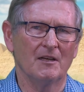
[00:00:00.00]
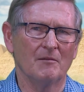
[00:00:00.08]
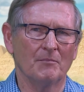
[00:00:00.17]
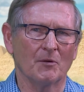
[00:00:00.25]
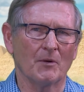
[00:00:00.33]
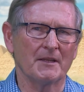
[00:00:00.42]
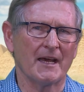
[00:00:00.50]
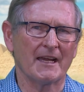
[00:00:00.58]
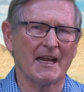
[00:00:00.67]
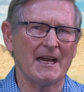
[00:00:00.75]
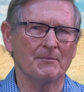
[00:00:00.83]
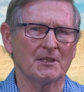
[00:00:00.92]
but when they
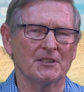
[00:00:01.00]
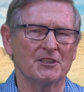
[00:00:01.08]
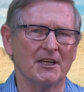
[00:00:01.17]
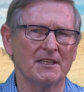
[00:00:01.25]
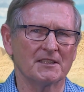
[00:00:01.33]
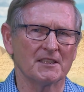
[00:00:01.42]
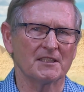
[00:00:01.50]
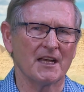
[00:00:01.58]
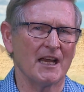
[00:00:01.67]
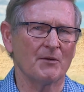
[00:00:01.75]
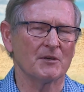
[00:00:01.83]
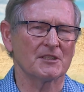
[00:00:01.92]
came to Jesus,
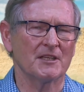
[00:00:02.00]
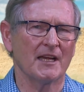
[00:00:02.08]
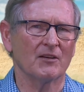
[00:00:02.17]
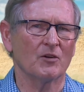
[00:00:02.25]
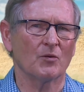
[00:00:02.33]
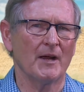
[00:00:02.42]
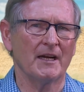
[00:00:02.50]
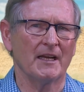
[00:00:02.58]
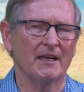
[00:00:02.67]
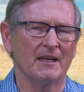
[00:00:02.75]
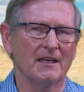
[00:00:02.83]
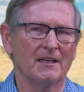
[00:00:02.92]
he was dead already,